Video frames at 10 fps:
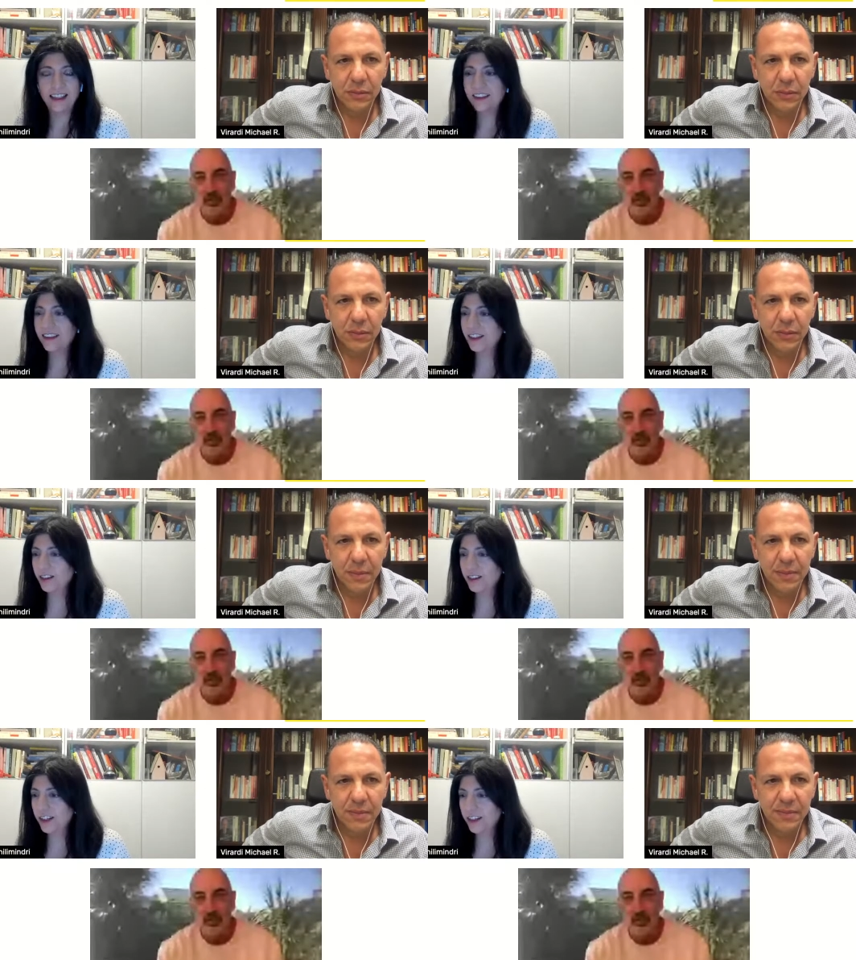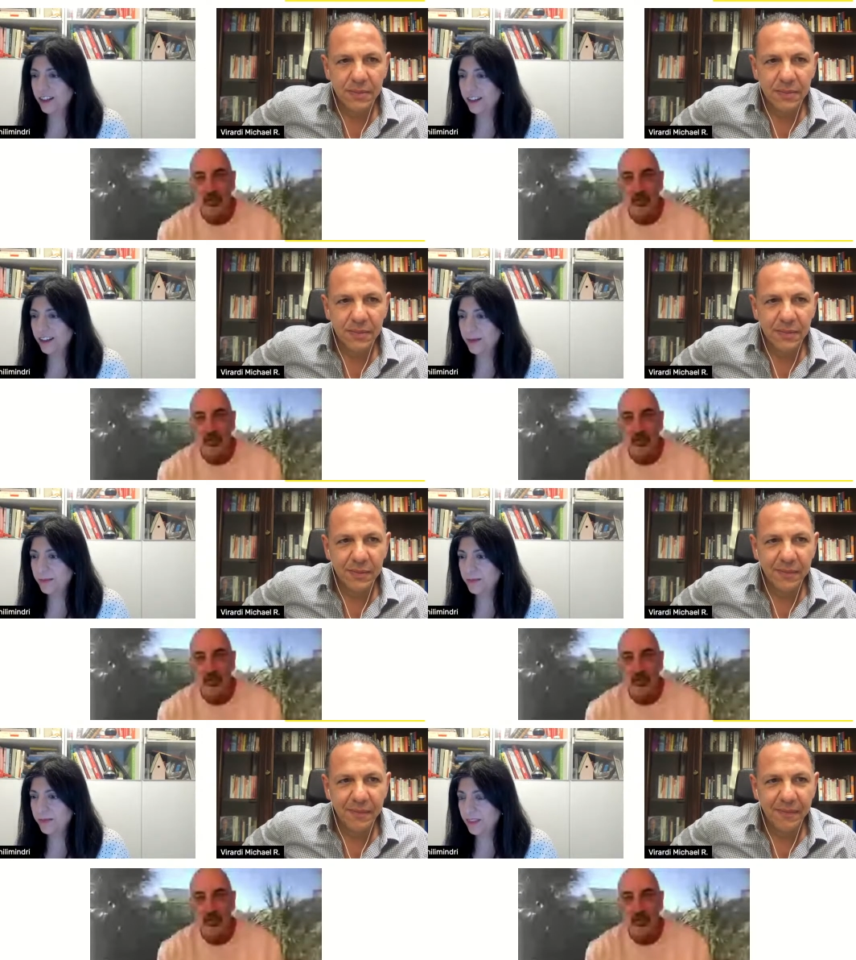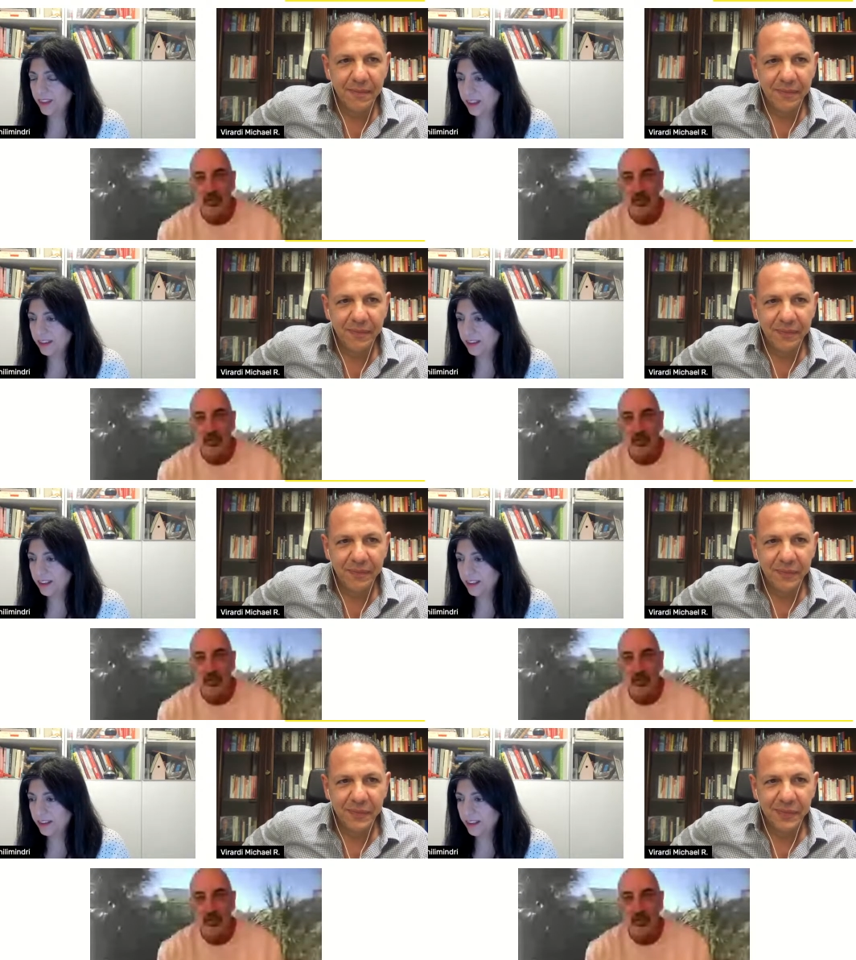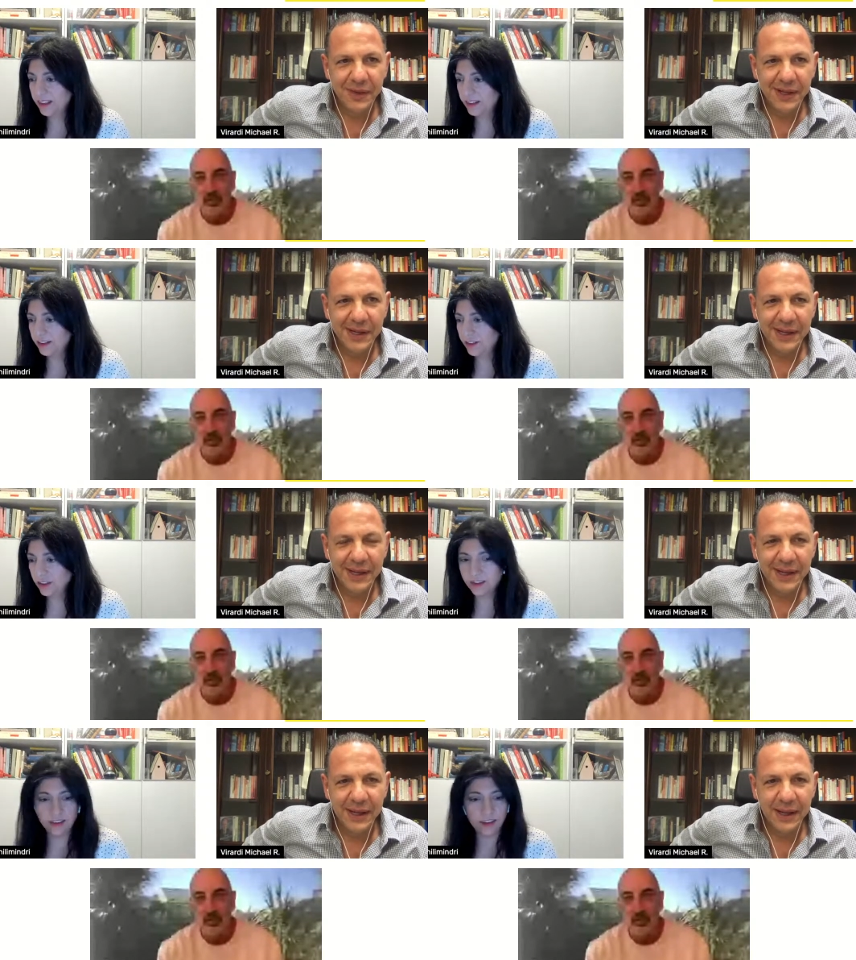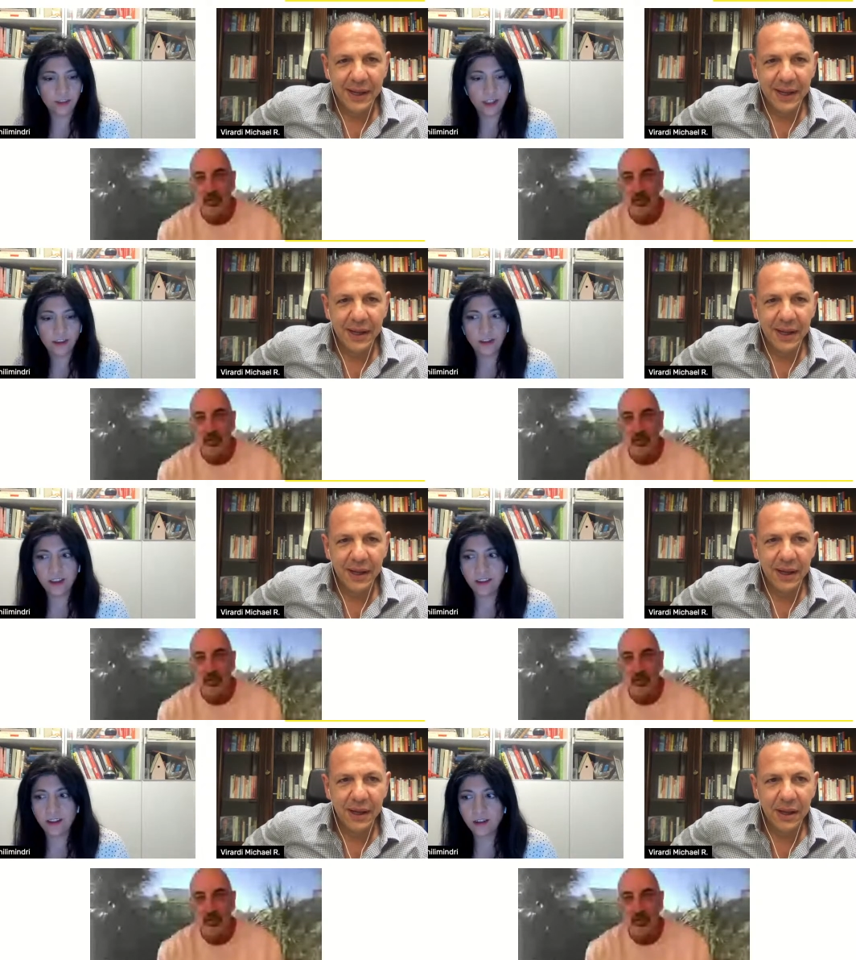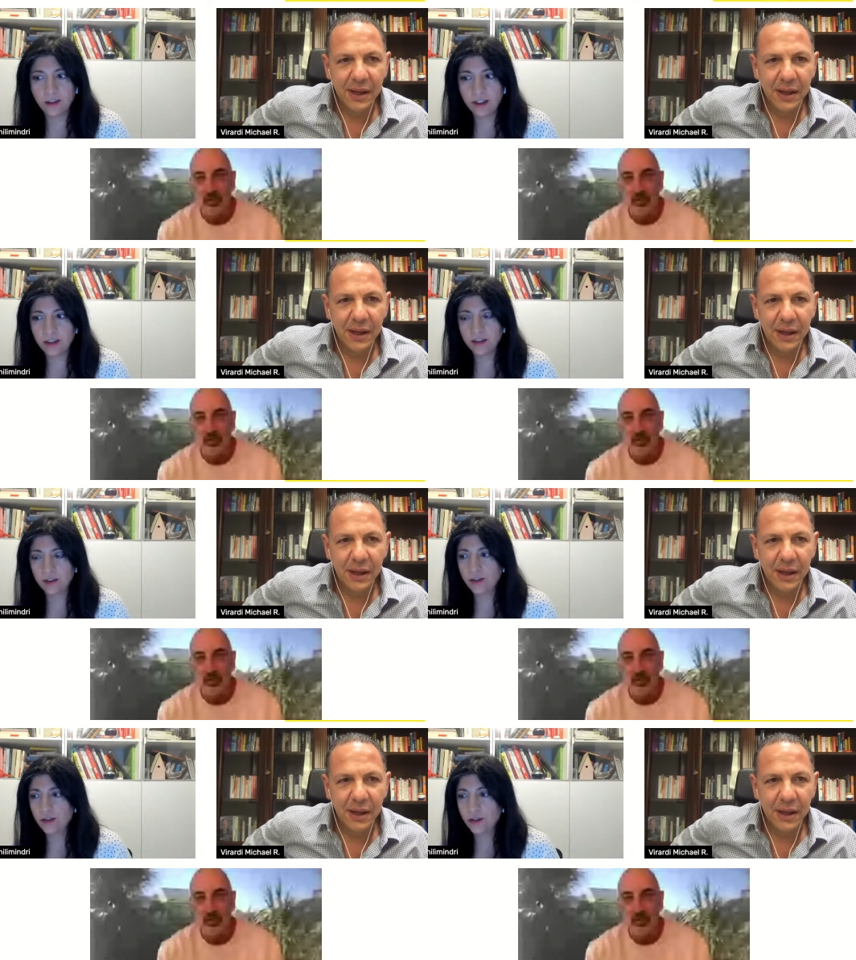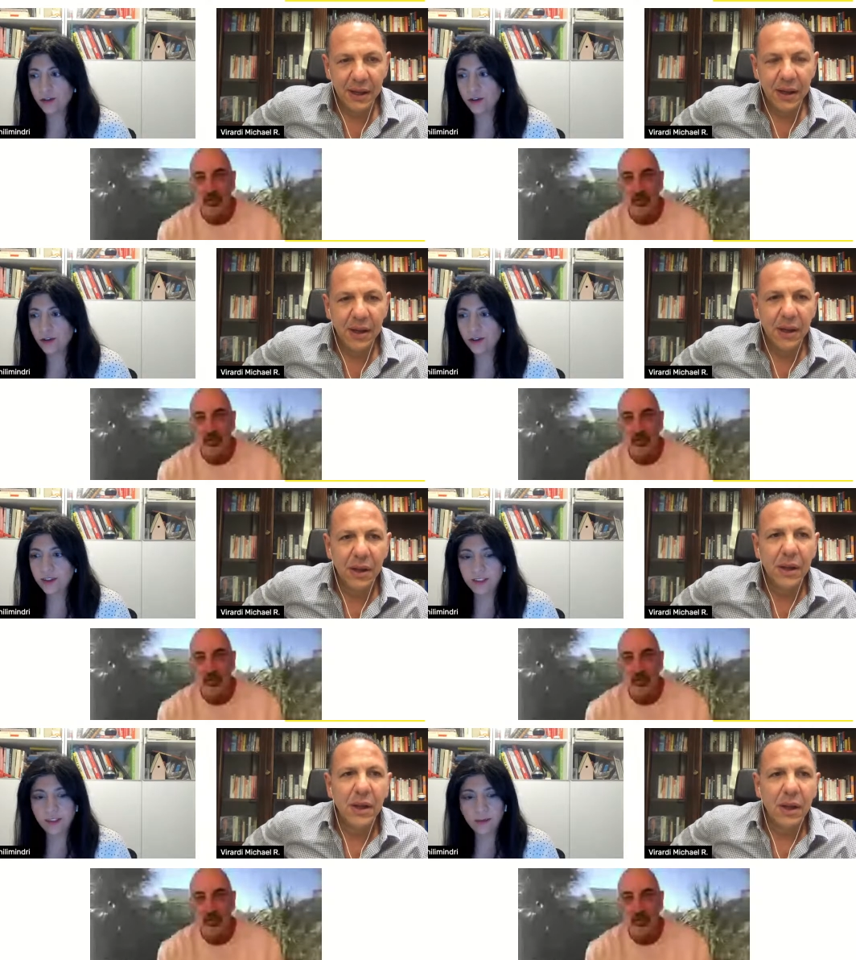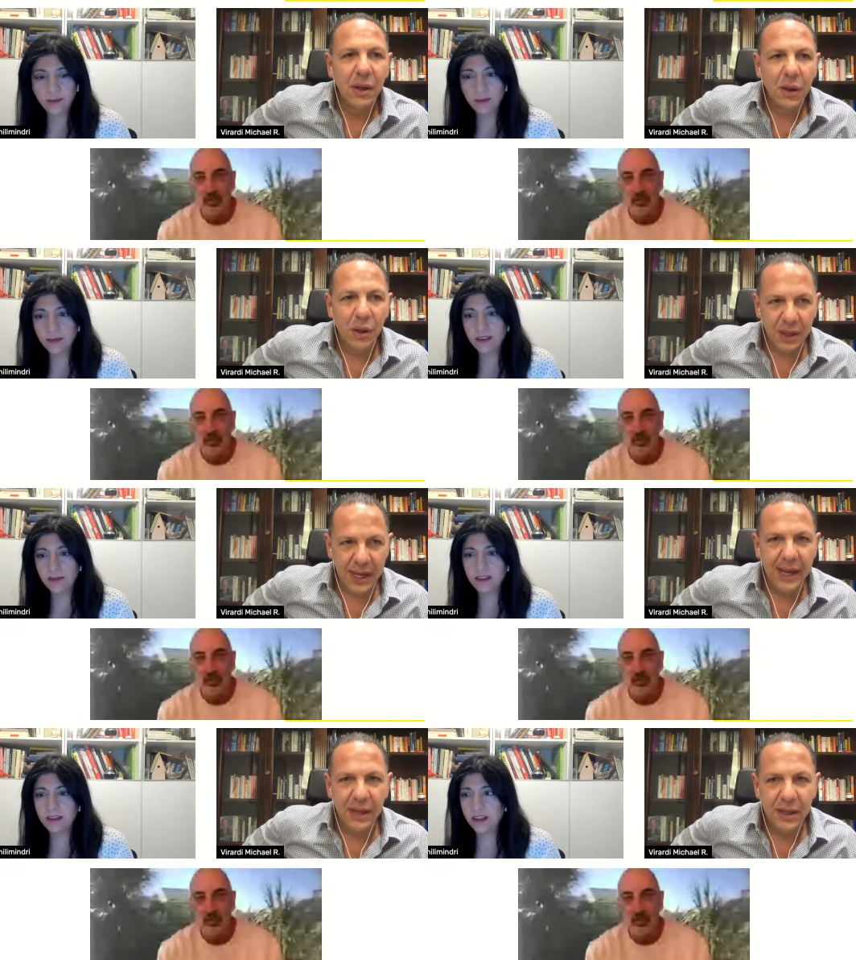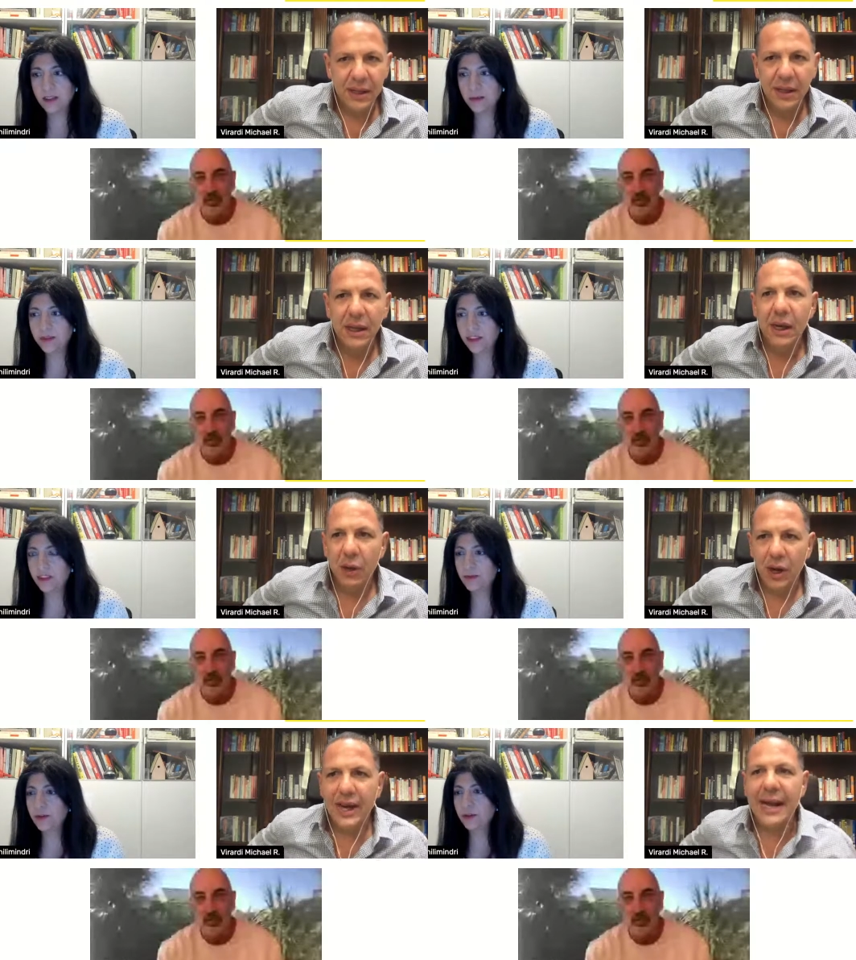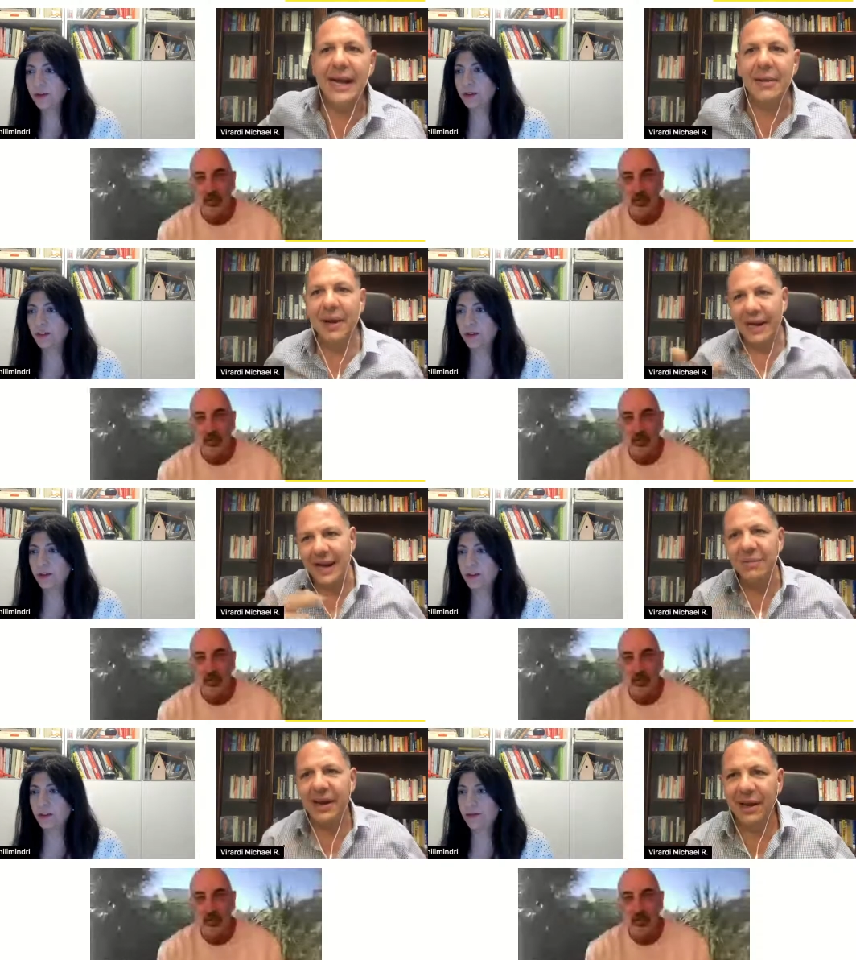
Speaker 1: I think um, I think he's just changing the connection. So maybe in okay. the meantime say okay let me
Speaker 2: let me